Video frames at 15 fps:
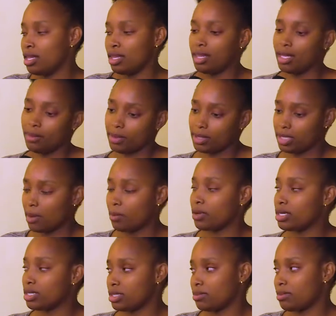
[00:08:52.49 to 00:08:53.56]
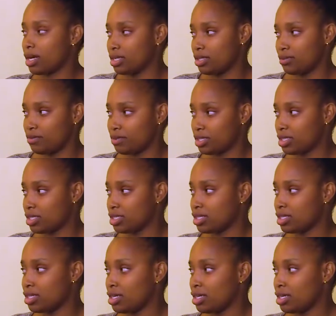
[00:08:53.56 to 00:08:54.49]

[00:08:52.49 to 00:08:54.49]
their metabolism are different